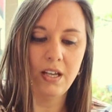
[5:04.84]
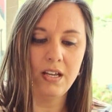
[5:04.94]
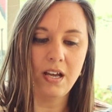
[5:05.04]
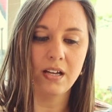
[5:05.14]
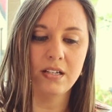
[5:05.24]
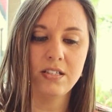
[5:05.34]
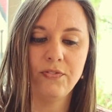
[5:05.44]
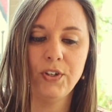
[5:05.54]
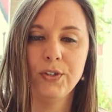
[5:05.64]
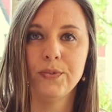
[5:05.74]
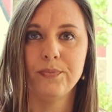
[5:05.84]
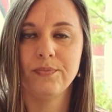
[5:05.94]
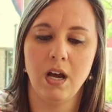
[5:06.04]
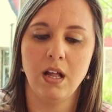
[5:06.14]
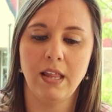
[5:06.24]
Yeah, it's a fruit. Well,
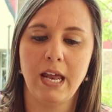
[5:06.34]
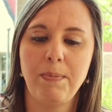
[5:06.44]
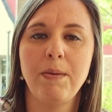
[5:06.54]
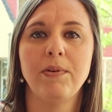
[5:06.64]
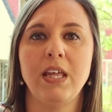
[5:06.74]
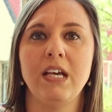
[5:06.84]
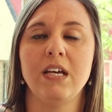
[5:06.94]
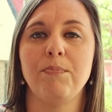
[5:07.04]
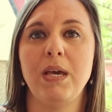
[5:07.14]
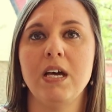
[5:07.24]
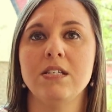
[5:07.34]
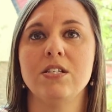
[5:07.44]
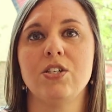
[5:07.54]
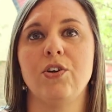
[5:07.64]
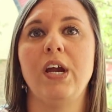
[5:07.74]
yeah. A lot of people think because
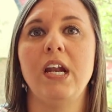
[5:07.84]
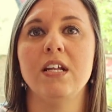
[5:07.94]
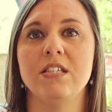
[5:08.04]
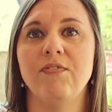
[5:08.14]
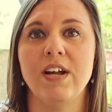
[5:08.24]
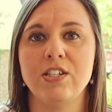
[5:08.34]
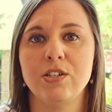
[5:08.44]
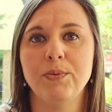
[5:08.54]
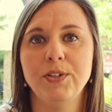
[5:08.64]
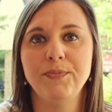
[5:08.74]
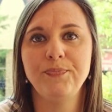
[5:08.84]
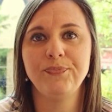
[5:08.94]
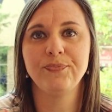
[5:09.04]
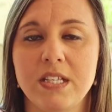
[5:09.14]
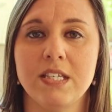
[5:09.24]
it's green, it's a vegetable.
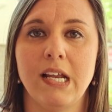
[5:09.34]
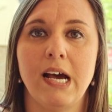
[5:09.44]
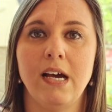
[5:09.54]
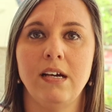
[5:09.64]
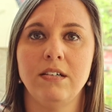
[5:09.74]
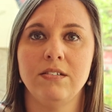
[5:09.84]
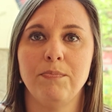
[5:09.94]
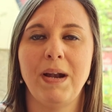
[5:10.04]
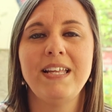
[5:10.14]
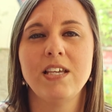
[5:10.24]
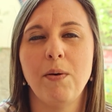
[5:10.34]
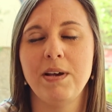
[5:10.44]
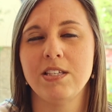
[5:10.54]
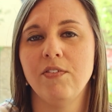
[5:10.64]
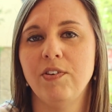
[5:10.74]
It's not. But I tell
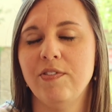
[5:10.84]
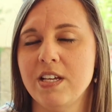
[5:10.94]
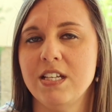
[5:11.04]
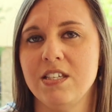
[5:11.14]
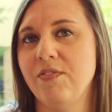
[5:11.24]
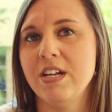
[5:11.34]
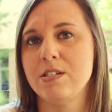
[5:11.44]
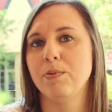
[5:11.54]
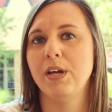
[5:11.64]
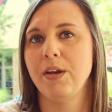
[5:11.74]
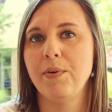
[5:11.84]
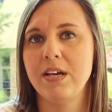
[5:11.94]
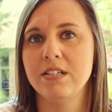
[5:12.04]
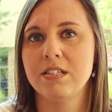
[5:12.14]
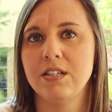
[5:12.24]
myself it's a vegetable
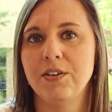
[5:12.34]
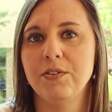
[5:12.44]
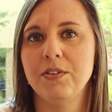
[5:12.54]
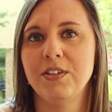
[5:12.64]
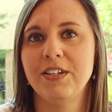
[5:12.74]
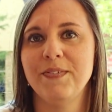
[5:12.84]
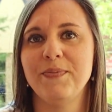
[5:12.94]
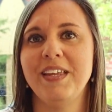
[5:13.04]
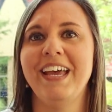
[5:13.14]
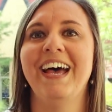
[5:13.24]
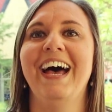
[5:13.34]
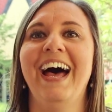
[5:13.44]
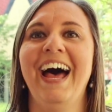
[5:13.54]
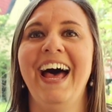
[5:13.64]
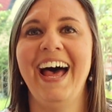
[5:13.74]
anyway, so.
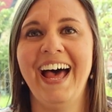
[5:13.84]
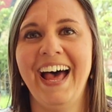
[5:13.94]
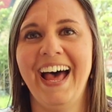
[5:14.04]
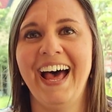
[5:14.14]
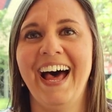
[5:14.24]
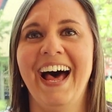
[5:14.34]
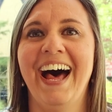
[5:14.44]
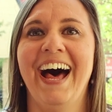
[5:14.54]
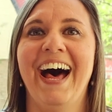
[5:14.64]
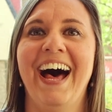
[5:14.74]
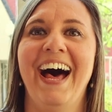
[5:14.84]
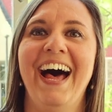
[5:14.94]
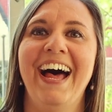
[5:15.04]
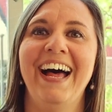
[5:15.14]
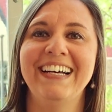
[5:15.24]
Yeah. Look at you,
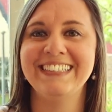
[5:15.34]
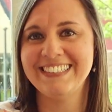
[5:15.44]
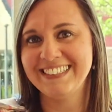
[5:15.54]
scientist.